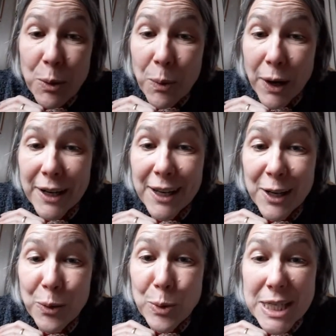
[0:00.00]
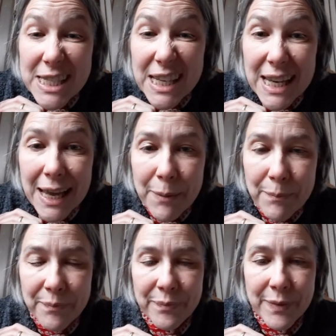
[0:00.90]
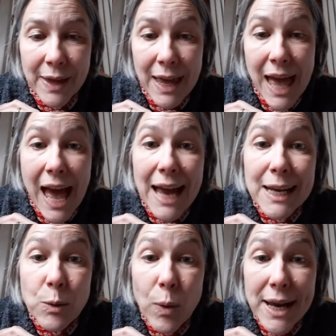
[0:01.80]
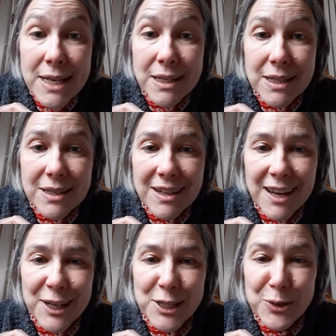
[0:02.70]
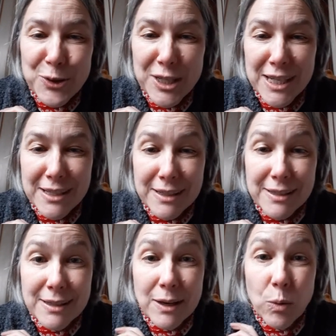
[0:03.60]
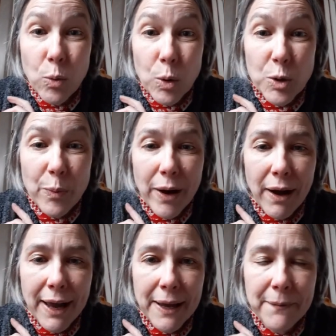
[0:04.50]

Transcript: one would see him. And he waited until Jesus walked by.